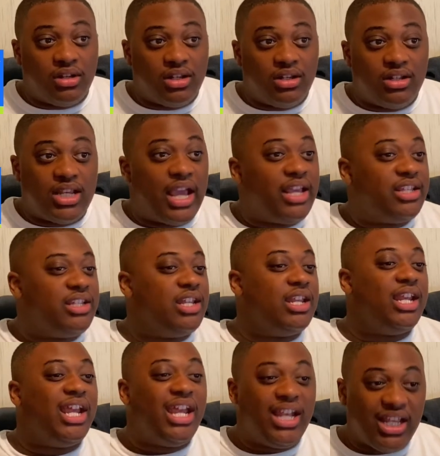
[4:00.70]
tasted
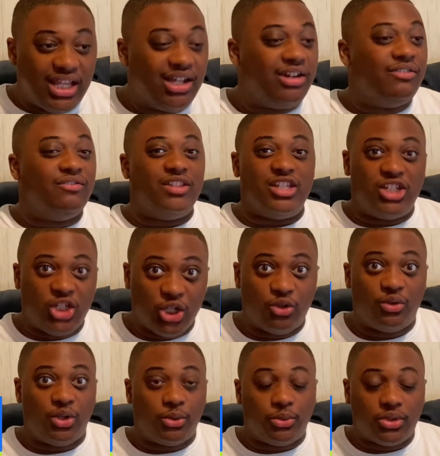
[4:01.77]
any of these
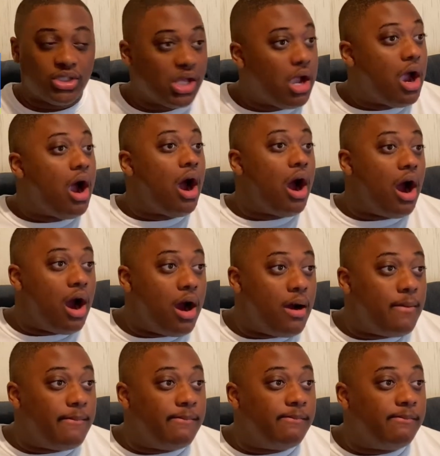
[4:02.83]
cereals.
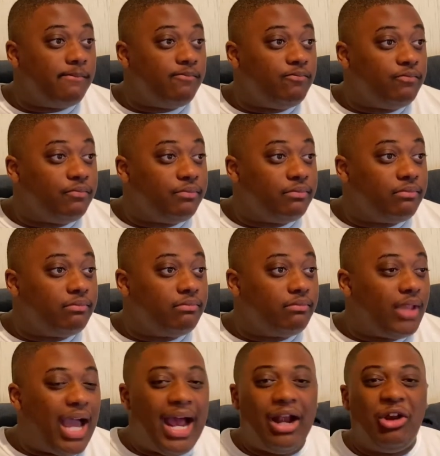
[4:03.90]
Um,
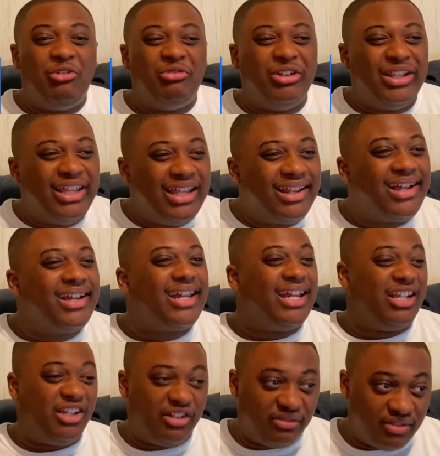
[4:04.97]
I don't really like
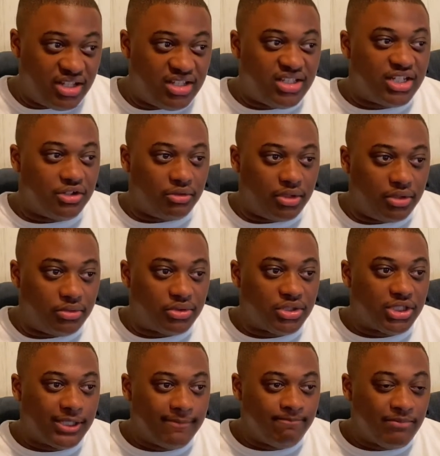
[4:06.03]
any of these
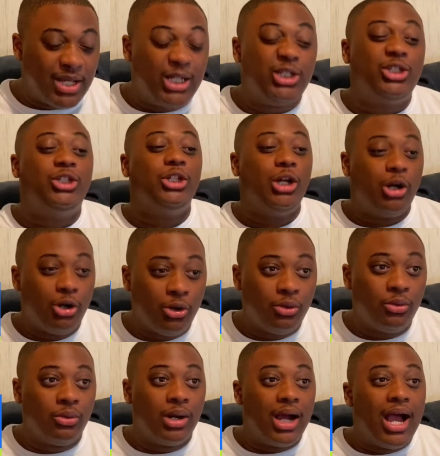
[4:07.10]
cereals.
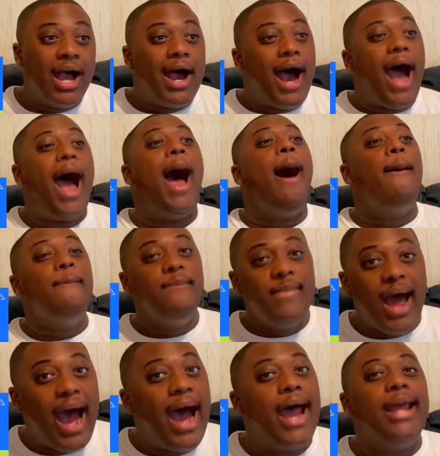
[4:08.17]
So, um,
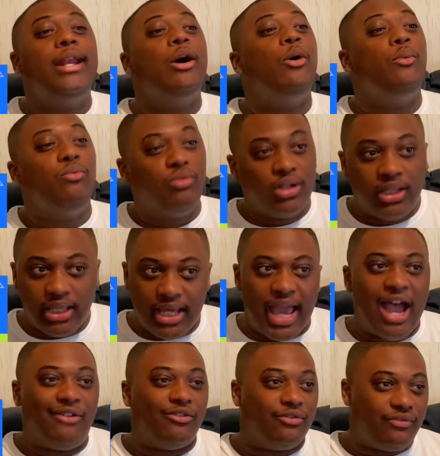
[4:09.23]
I don't really
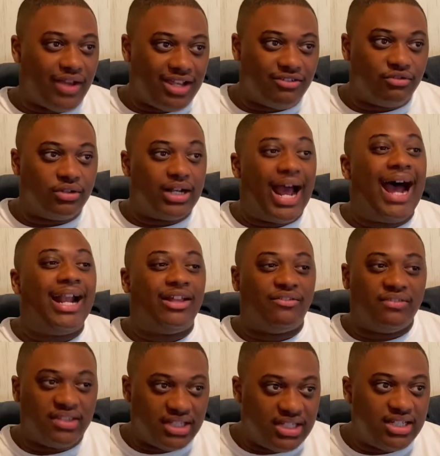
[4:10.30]
have a favorite out of
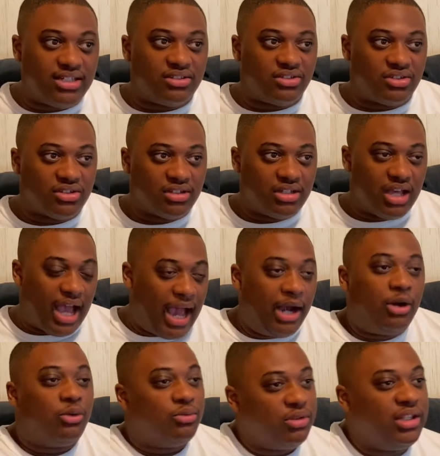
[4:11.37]
these. I
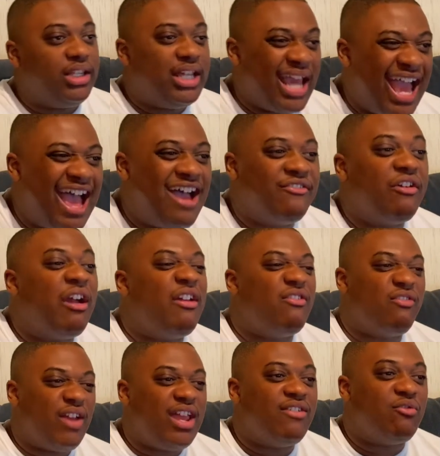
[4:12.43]
don't really have a
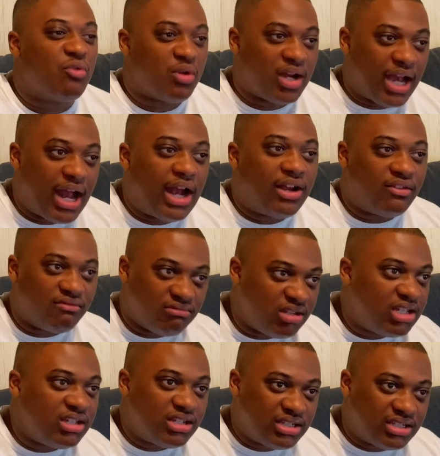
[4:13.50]
favorite out of
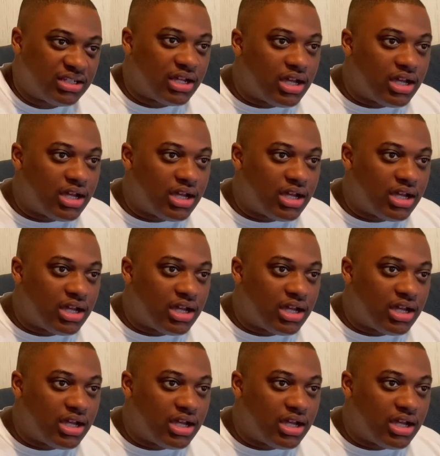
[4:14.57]
these.